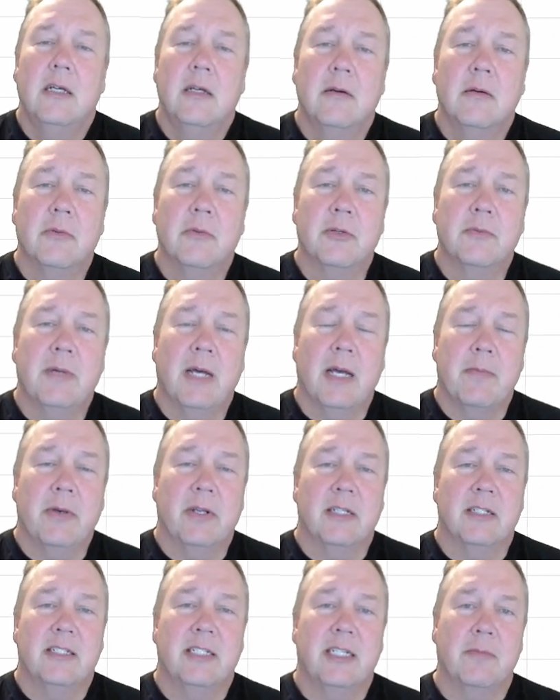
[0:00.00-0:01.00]
most
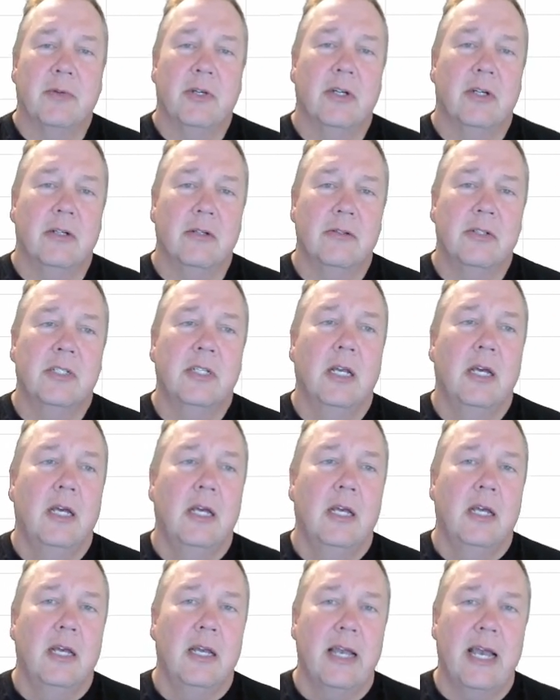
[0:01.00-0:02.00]
popular zip codes,
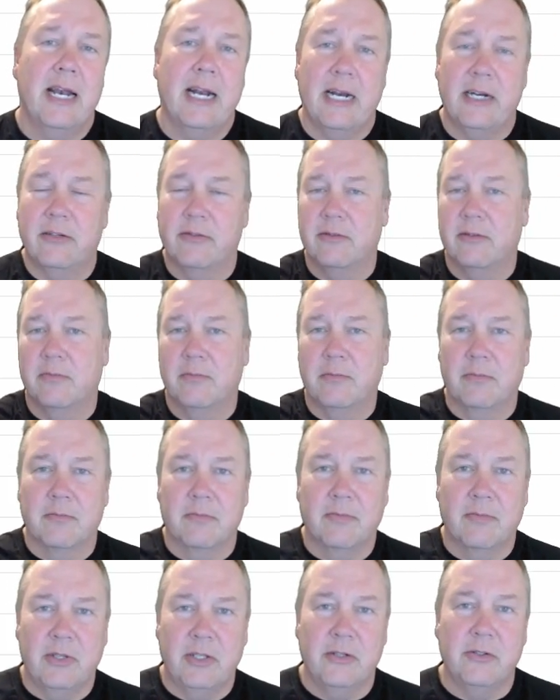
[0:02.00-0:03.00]
and I
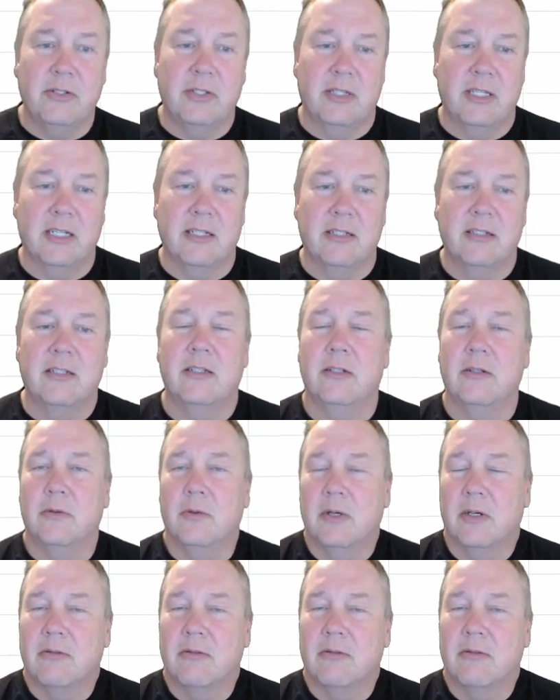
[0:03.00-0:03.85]
use this to